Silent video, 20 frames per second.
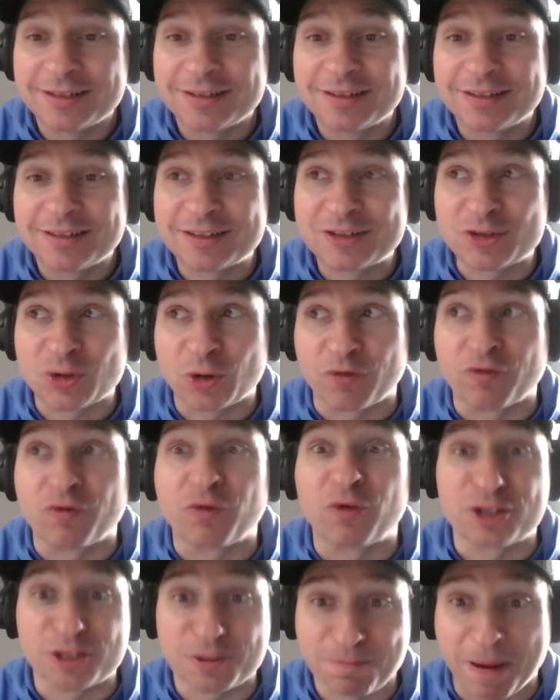sort of
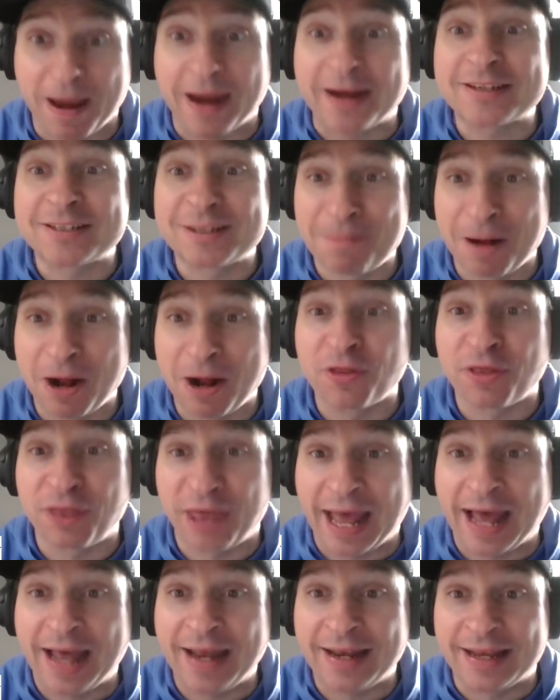respect about
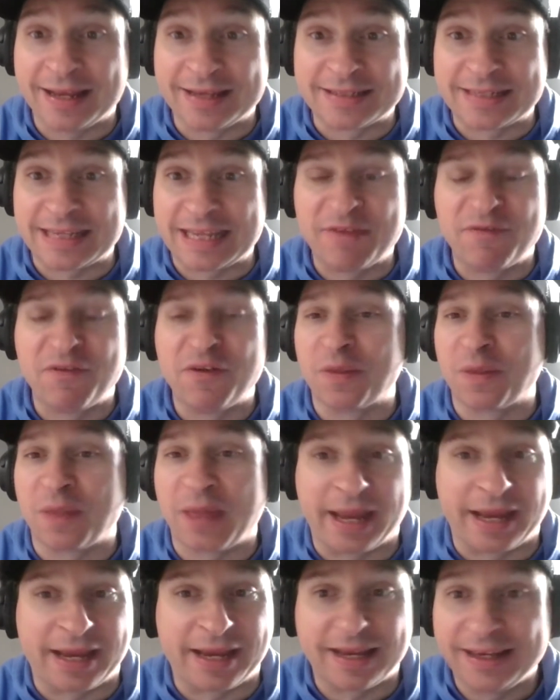that is even
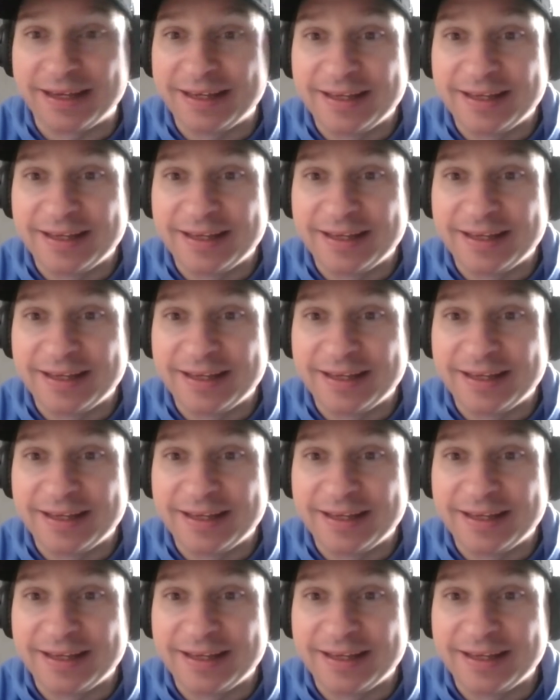like.